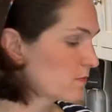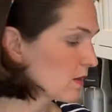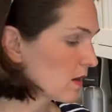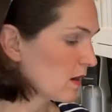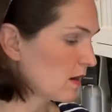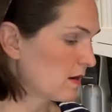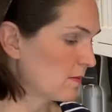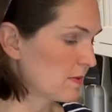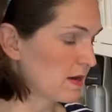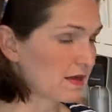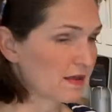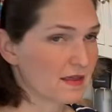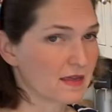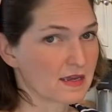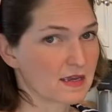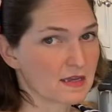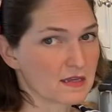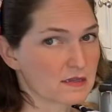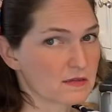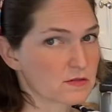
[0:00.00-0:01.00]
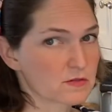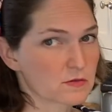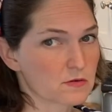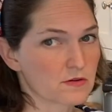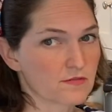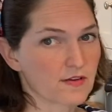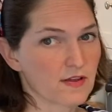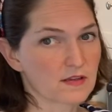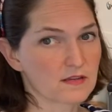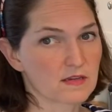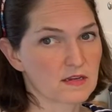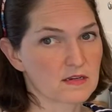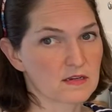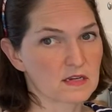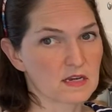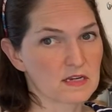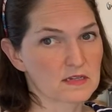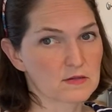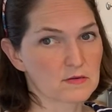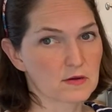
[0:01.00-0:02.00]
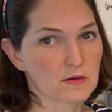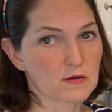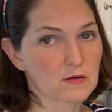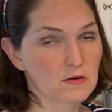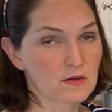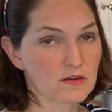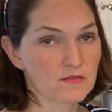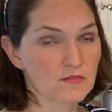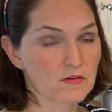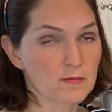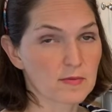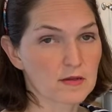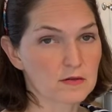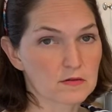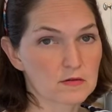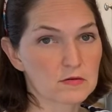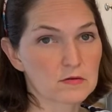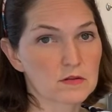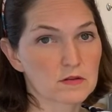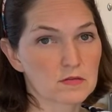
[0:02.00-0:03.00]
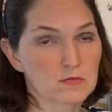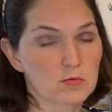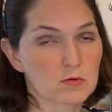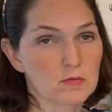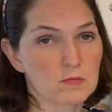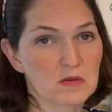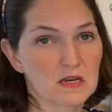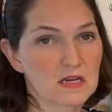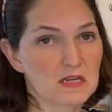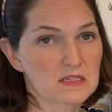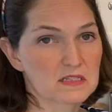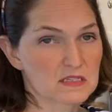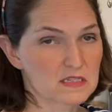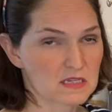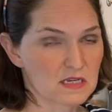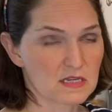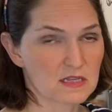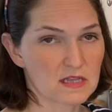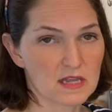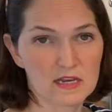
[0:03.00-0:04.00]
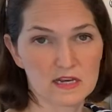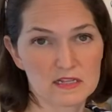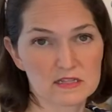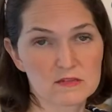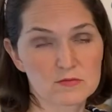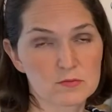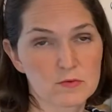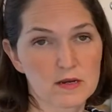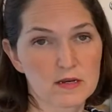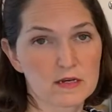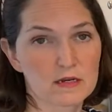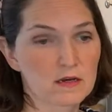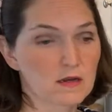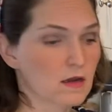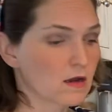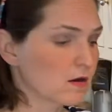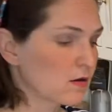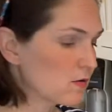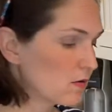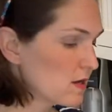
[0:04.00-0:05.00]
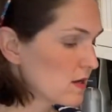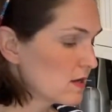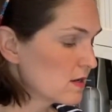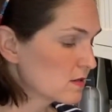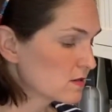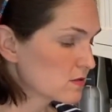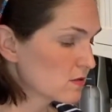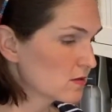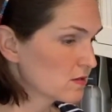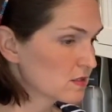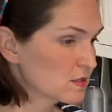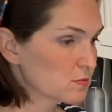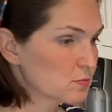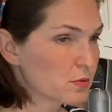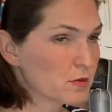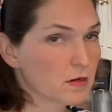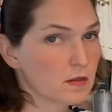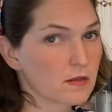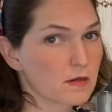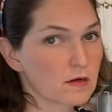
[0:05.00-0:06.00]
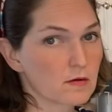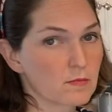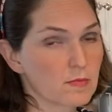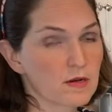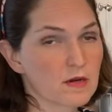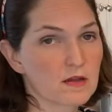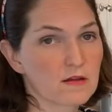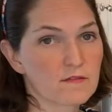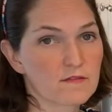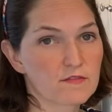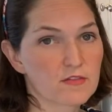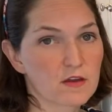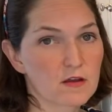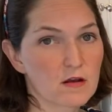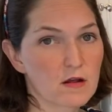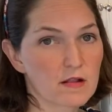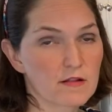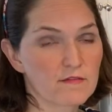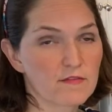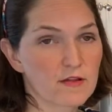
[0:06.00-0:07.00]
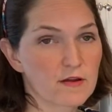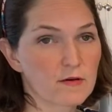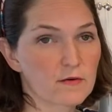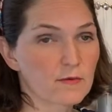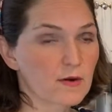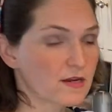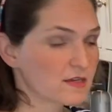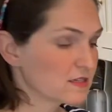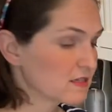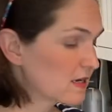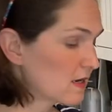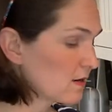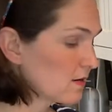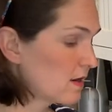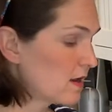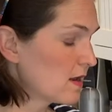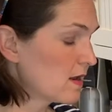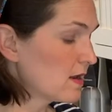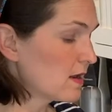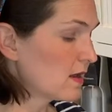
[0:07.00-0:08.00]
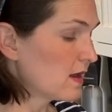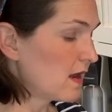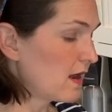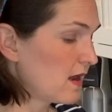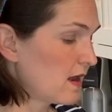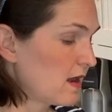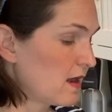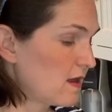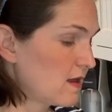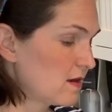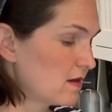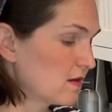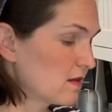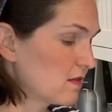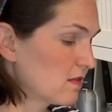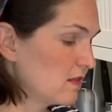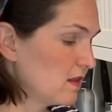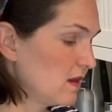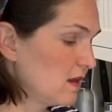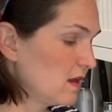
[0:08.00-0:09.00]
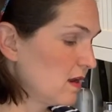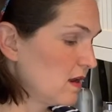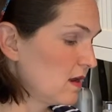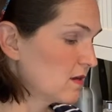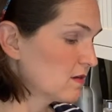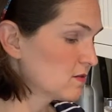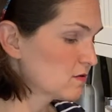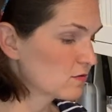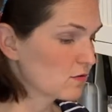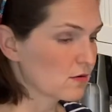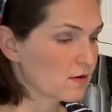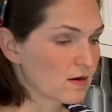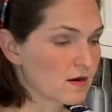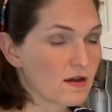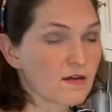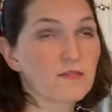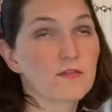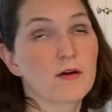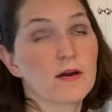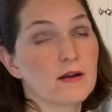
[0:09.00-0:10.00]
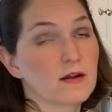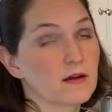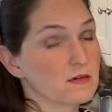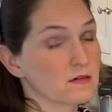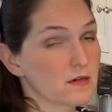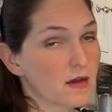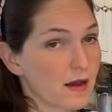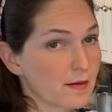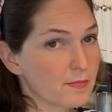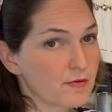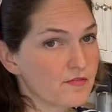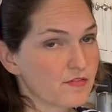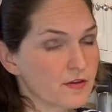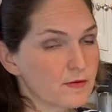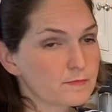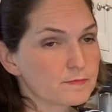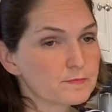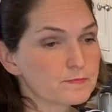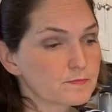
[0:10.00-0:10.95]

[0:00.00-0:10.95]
I like it sort of al dente, so I cook it for about 2 to 3 minutes, and then it's ready to go. So I just put a little bit of the cauliflower rice down and the stroganoff right on top of it.